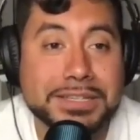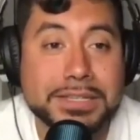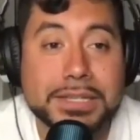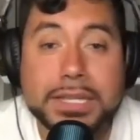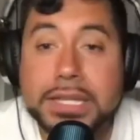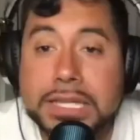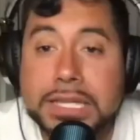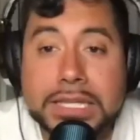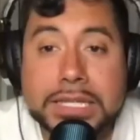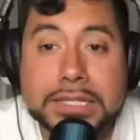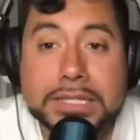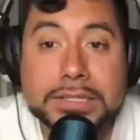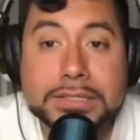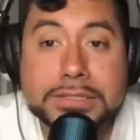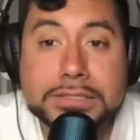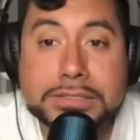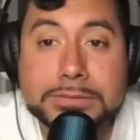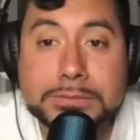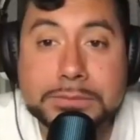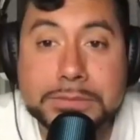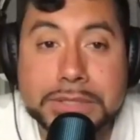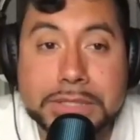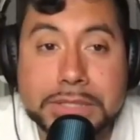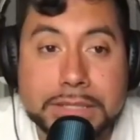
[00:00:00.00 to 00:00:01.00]
It's
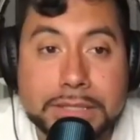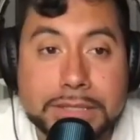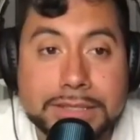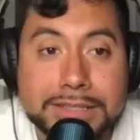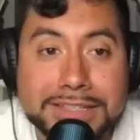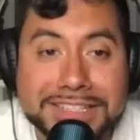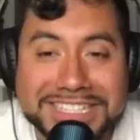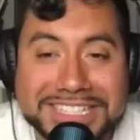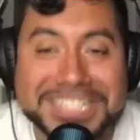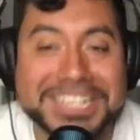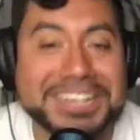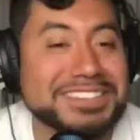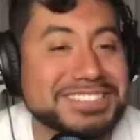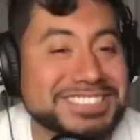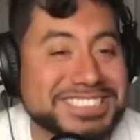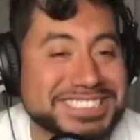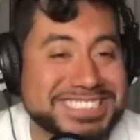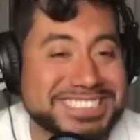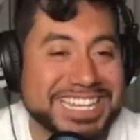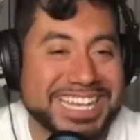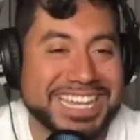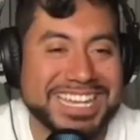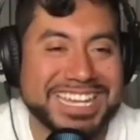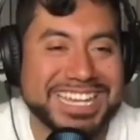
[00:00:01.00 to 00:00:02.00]
me. You know what I'm
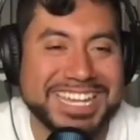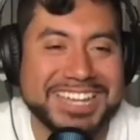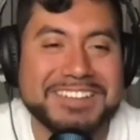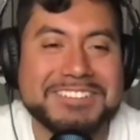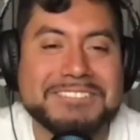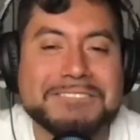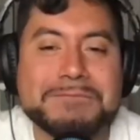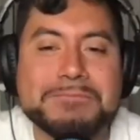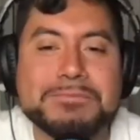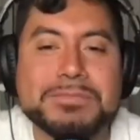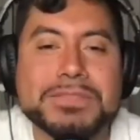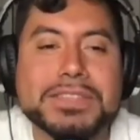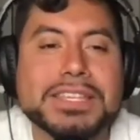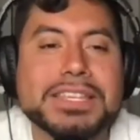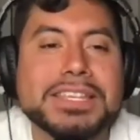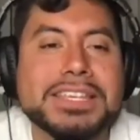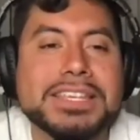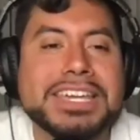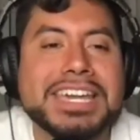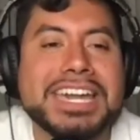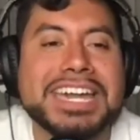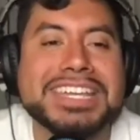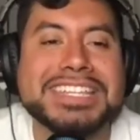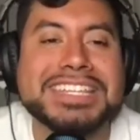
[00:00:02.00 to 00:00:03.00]
saying?
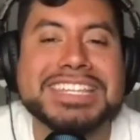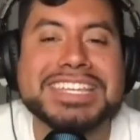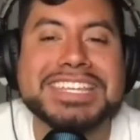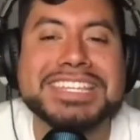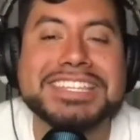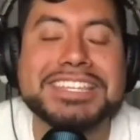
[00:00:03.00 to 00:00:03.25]
And then the